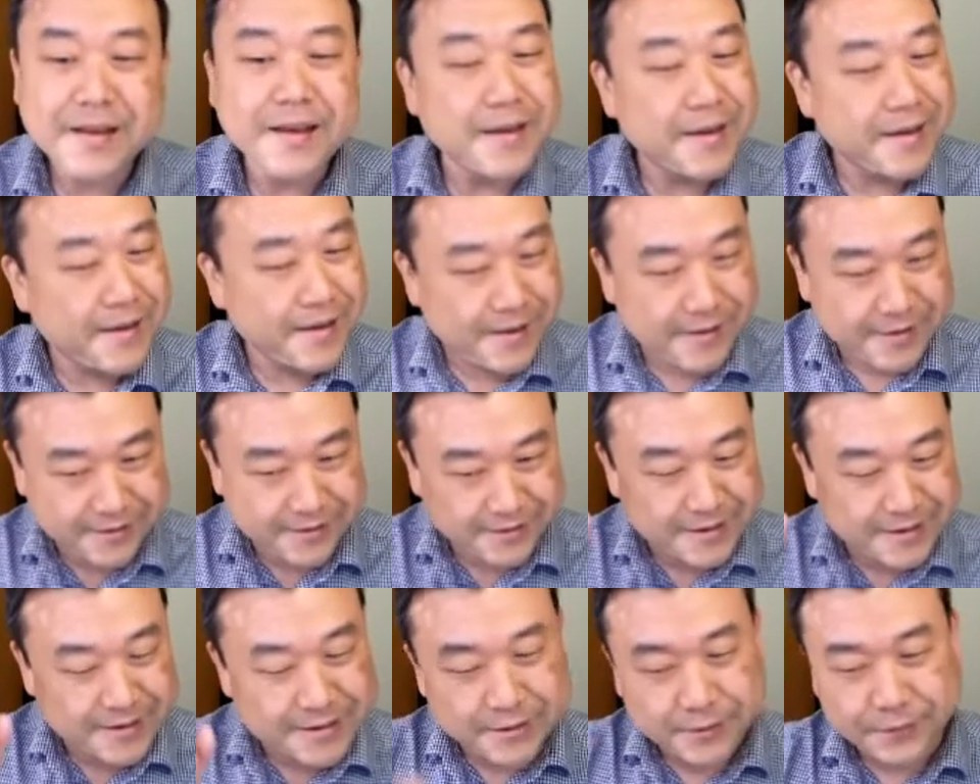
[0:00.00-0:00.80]
Here,
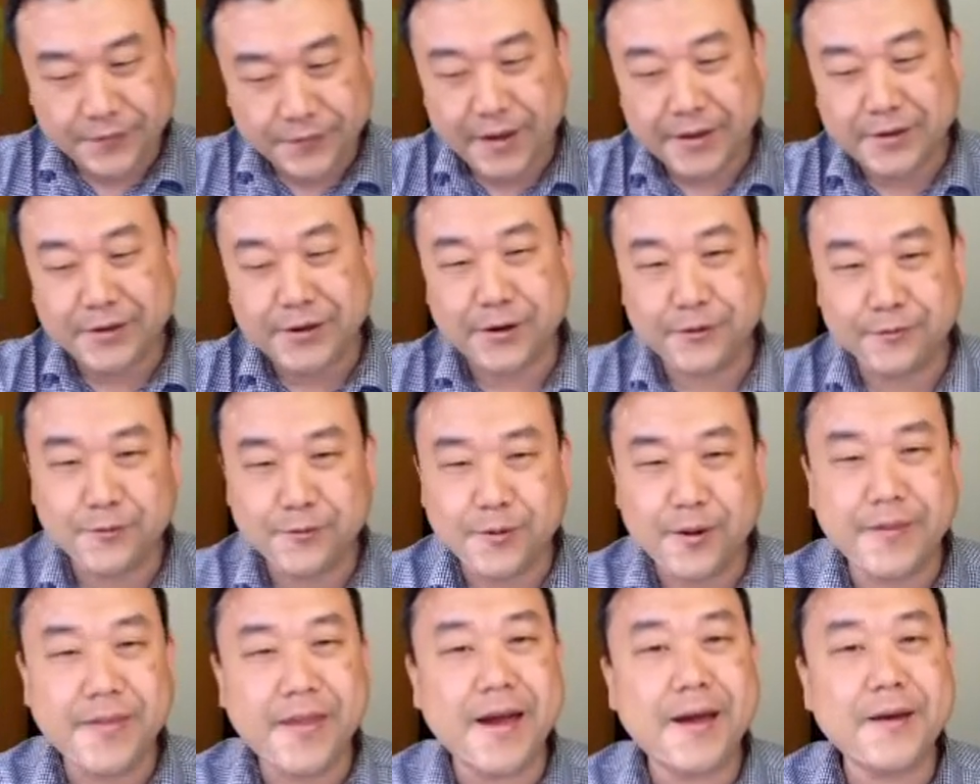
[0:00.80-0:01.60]
this factor of
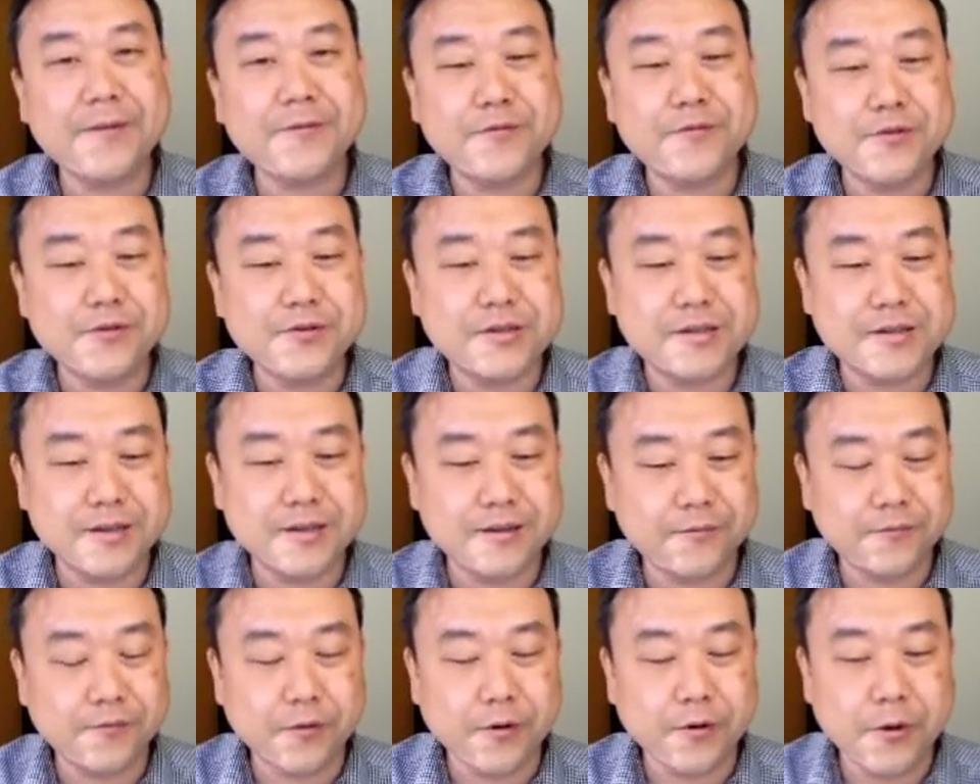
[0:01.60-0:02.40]
one half, you see
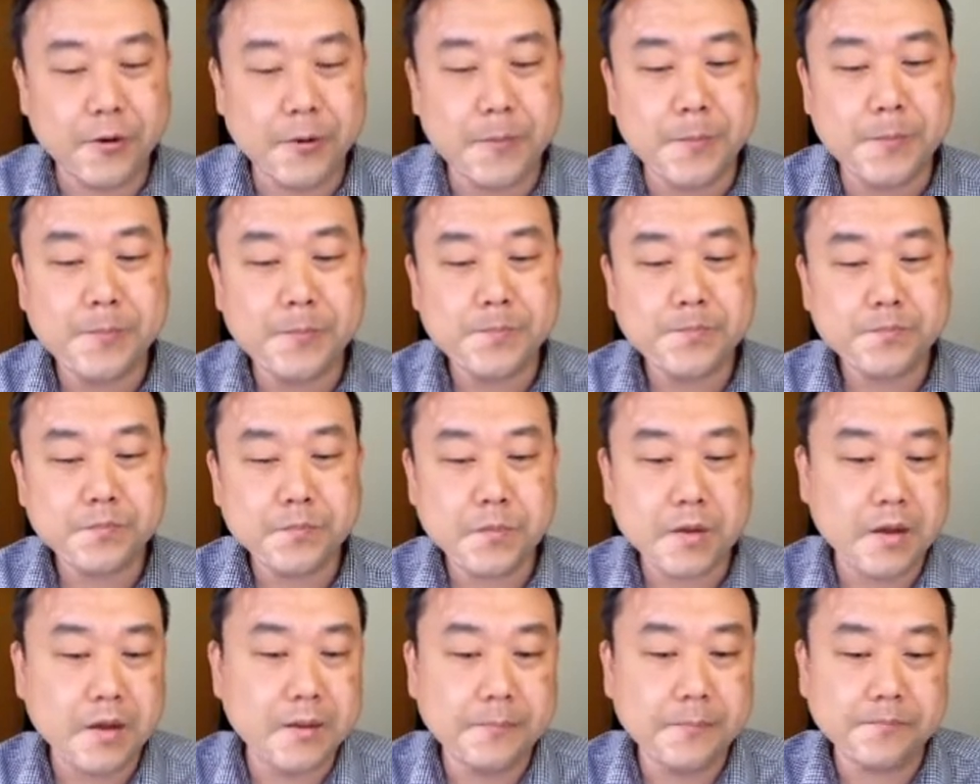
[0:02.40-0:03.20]
it from,
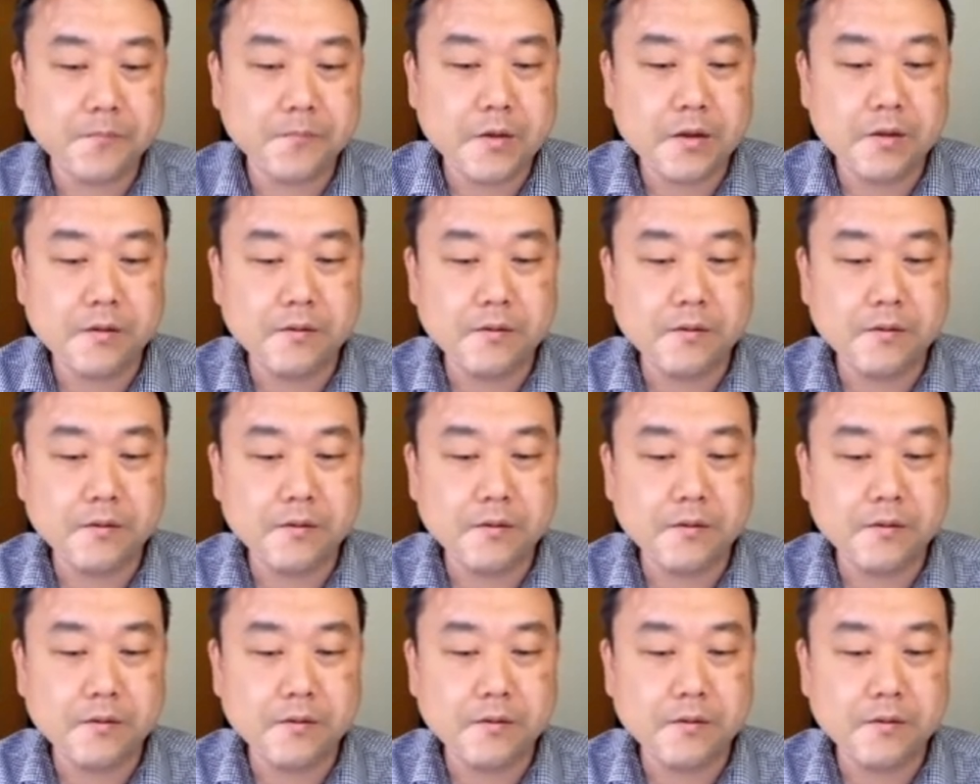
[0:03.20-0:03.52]
um,